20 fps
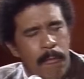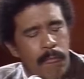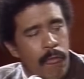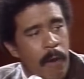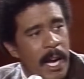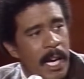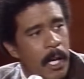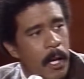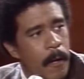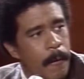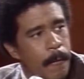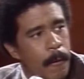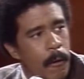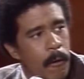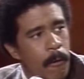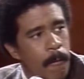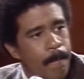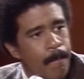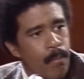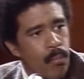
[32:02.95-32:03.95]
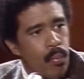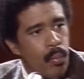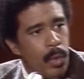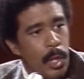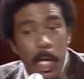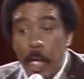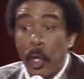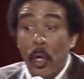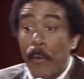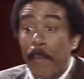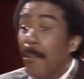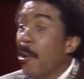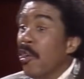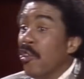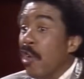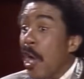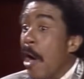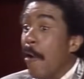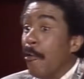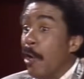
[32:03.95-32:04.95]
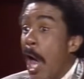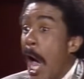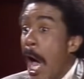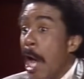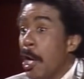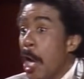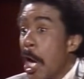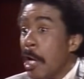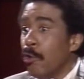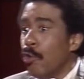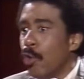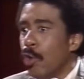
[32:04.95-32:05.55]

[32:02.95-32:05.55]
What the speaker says: regular, Get a little pussy every now and then.